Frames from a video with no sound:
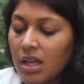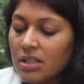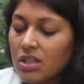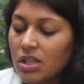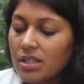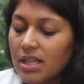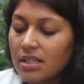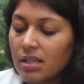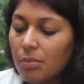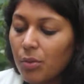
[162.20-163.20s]
Nietzsche
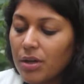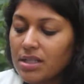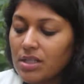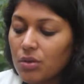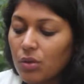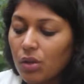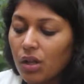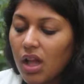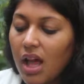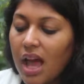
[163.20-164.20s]
attended a boys'
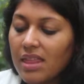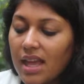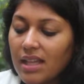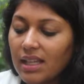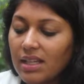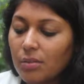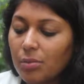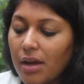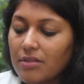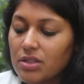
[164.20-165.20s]
school and then later a
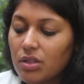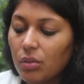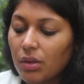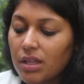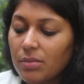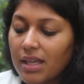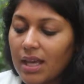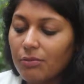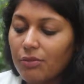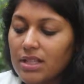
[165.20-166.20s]
private school, where he
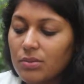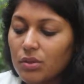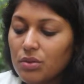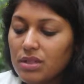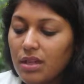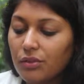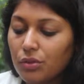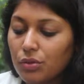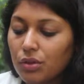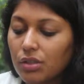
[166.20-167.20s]
became friends with Gustav
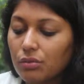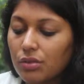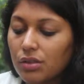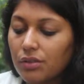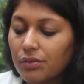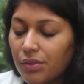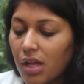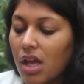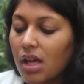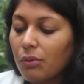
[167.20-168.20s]
Krug, Rudolf
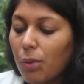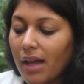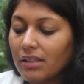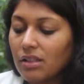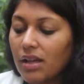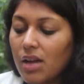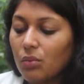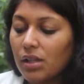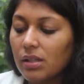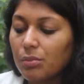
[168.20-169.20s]
Wagner,
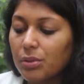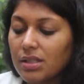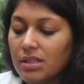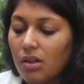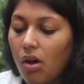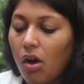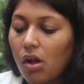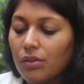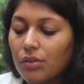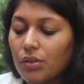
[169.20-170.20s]
and Wilhelm Prinder,
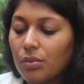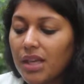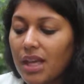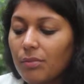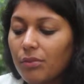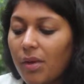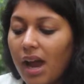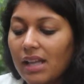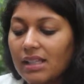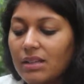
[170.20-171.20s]
all of whom came from
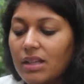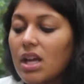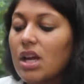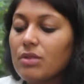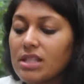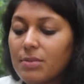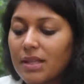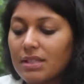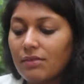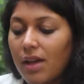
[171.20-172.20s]
highly
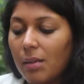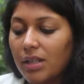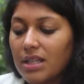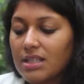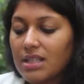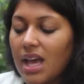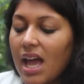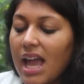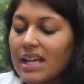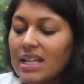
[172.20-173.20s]
respected families.
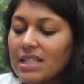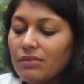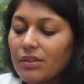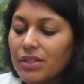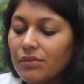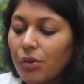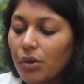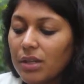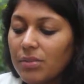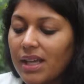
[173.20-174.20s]
In
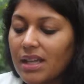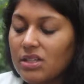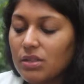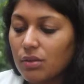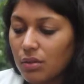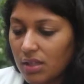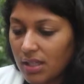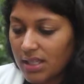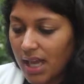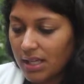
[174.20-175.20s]
1854, he began to
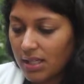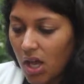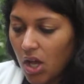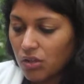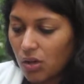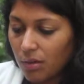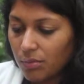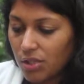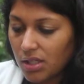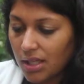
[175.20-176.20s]
attend
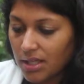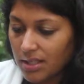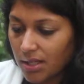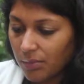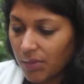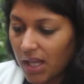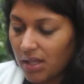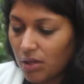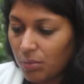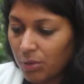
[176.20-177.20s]
Dom Gymnasium
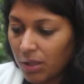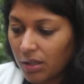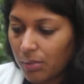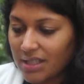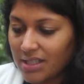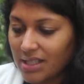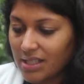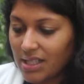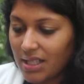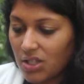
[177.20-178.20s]
in Nuremberg, but
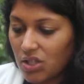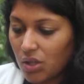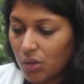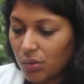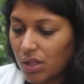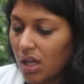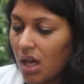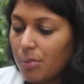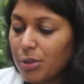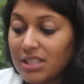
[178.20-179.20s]
since he showed
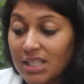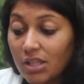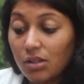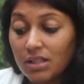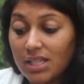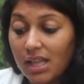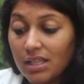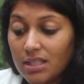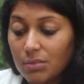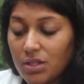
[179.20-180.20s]
particular
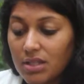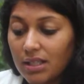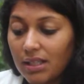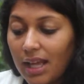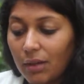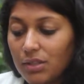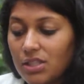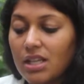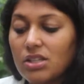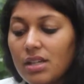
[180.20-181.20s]
talents in music and language,
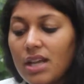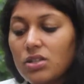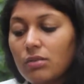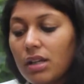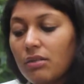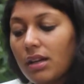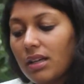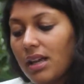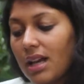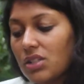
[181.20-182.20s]
the internationally
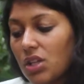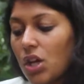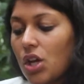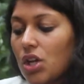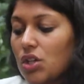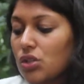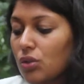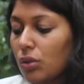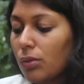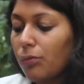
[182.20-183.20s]
recognized
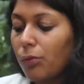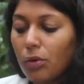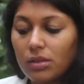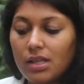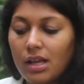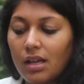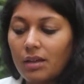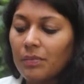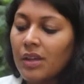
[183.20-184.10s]
Schulpforta